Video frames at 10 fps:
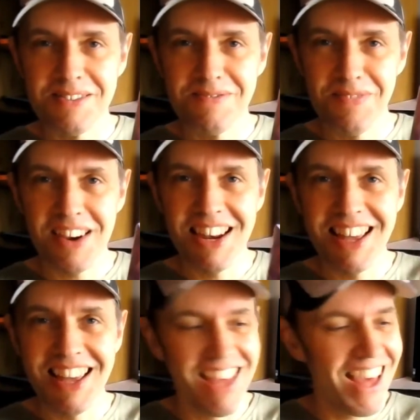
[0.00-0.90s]
really
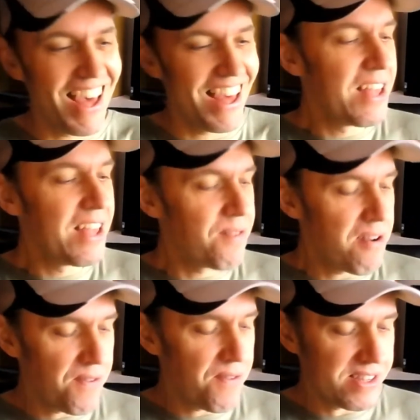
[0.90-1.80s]
very
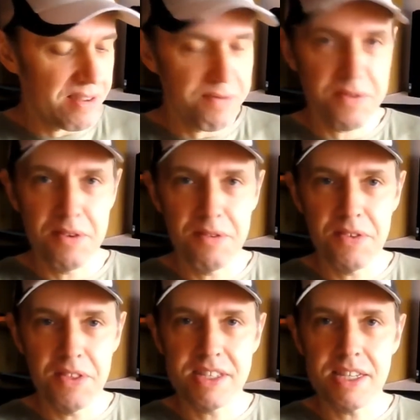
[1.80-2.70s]
fitting for
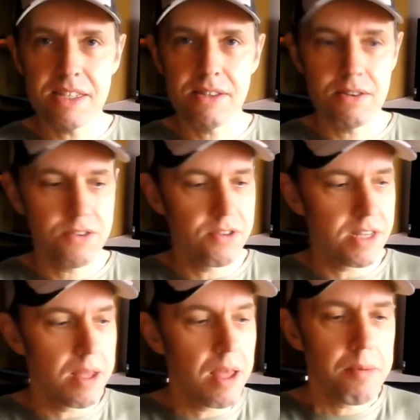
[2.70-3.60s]
the Sixth Doctor, isn't it?